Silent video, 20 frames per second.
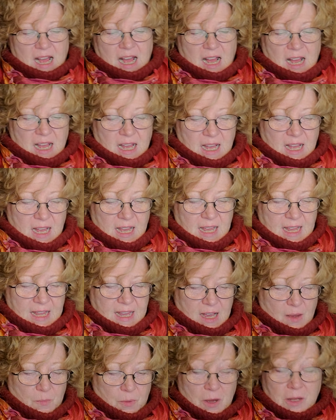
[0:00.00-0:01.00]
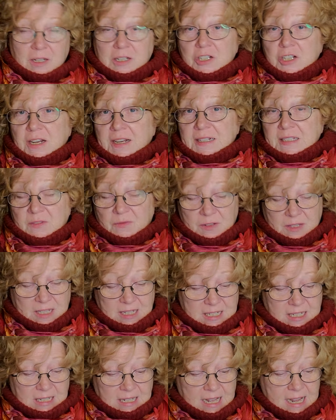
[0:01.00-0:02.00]
I apologize for the
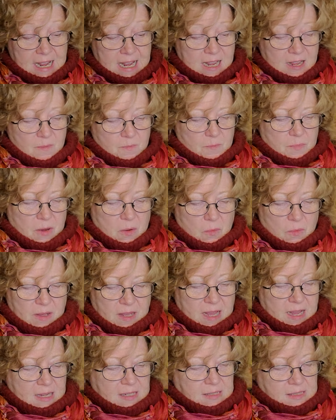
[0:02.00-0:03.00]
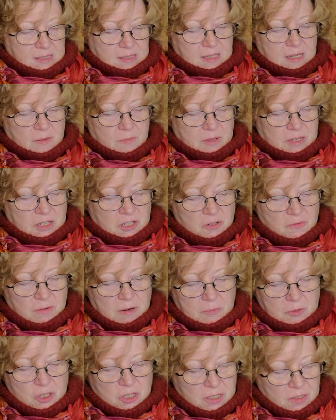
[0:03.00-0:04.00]
delay, but we had some
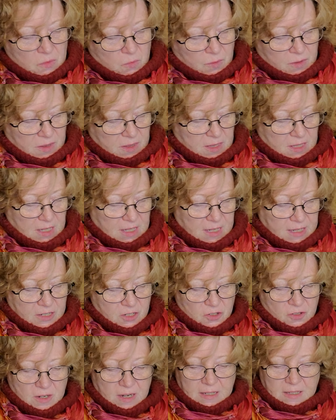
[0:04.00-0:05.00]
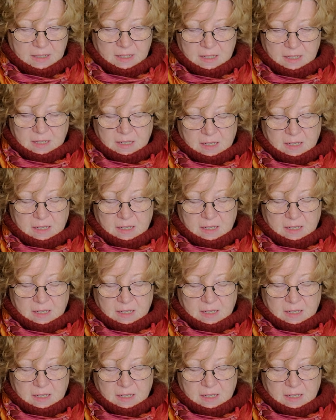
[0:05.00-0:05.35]
interruption with the internet